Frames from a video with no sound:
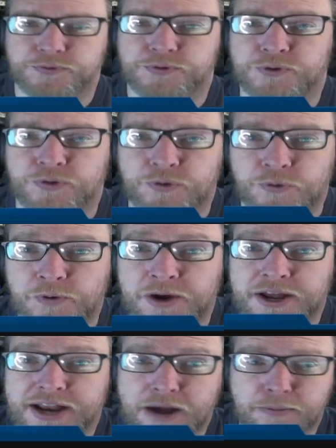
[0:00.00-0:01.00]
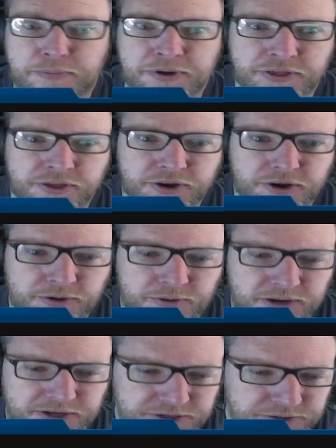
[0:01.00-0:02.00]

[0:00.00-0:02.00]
what output they're going to.